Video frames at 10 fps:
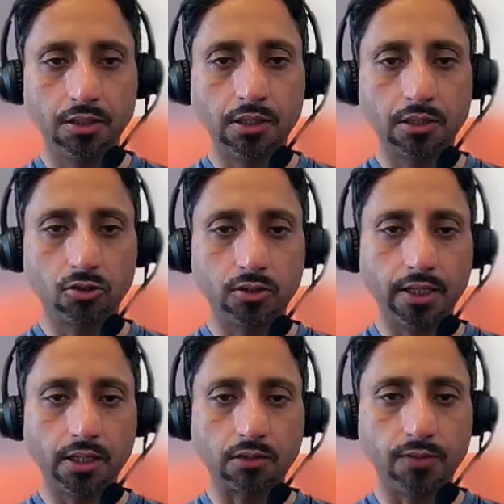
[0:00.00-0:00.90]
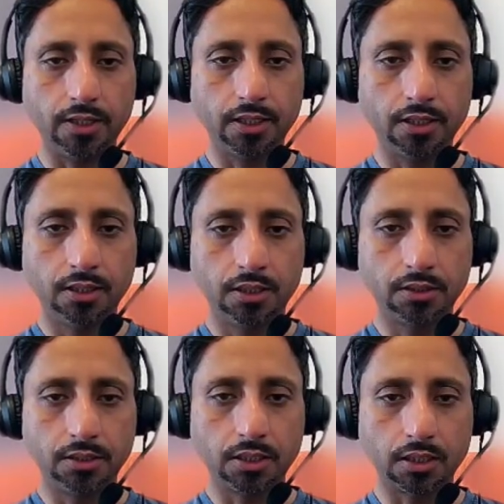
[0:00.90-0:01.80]
So that is why
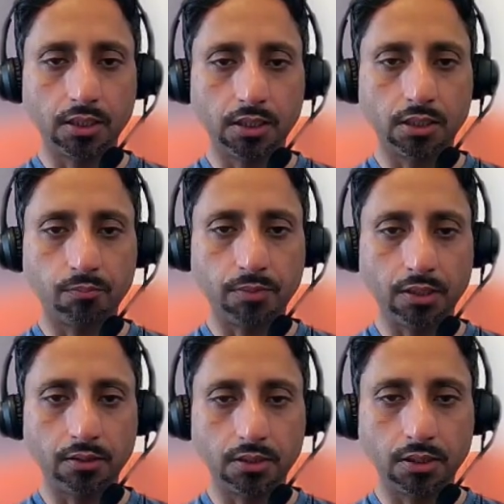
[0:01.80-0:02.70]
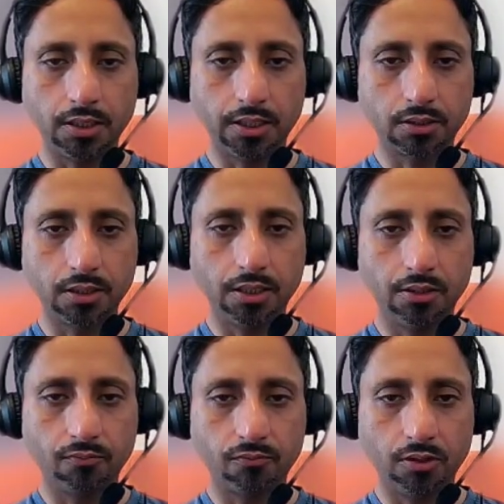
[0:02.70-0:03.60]
this is being deducted
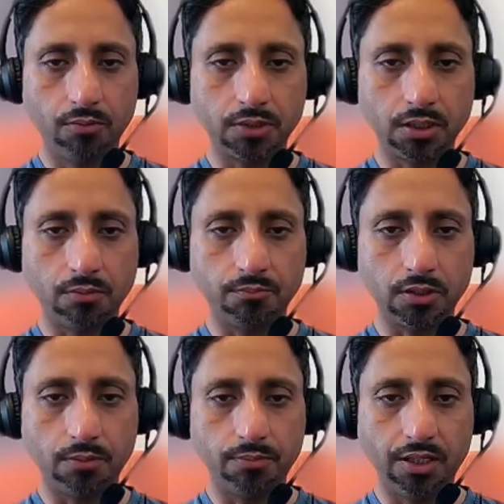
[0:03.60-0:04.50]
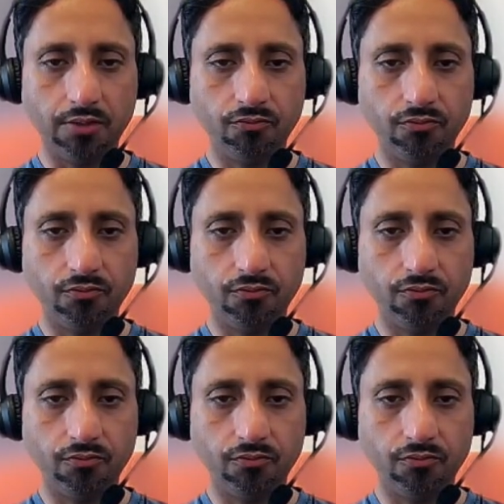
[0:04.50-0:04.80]
from the number above,